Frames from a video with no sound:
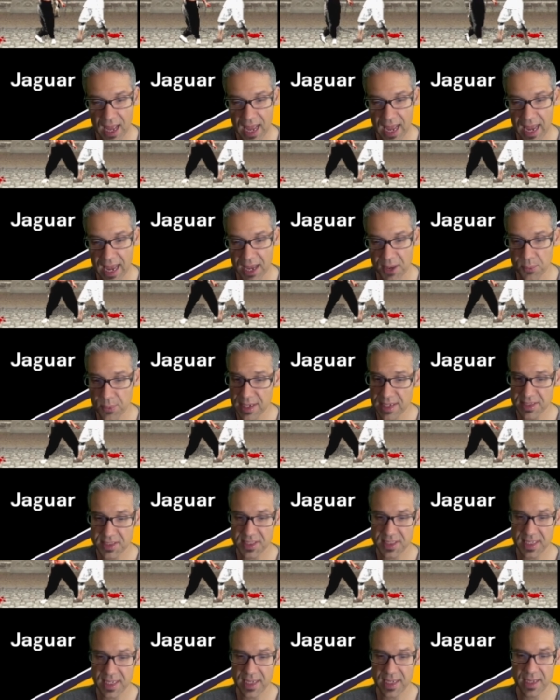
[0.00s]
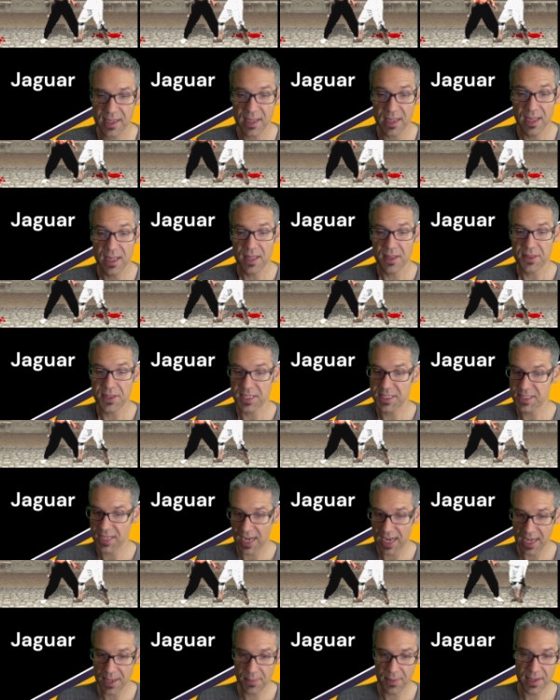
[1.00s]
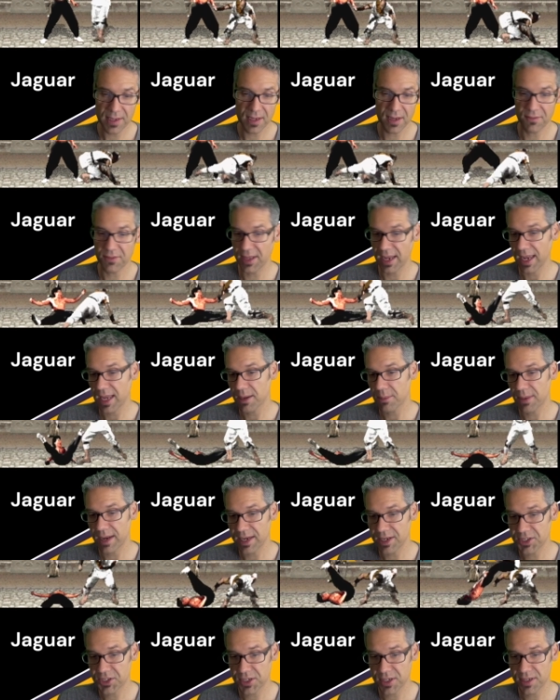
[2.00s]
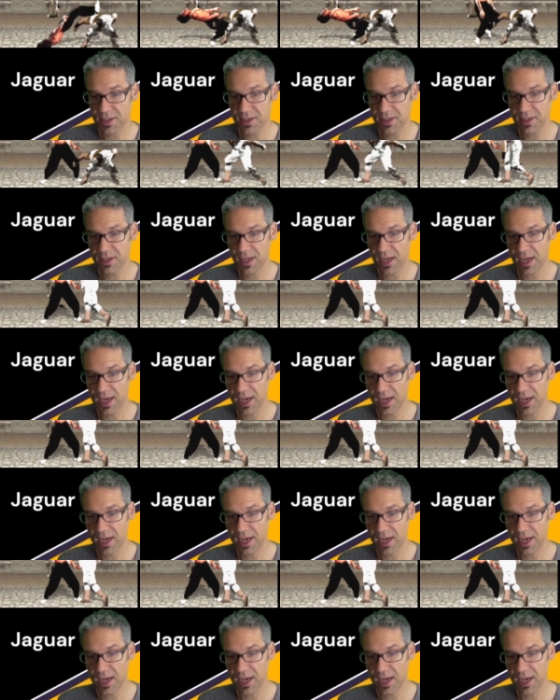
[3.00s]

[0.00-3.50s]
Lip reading: And we can see the timing of the animation,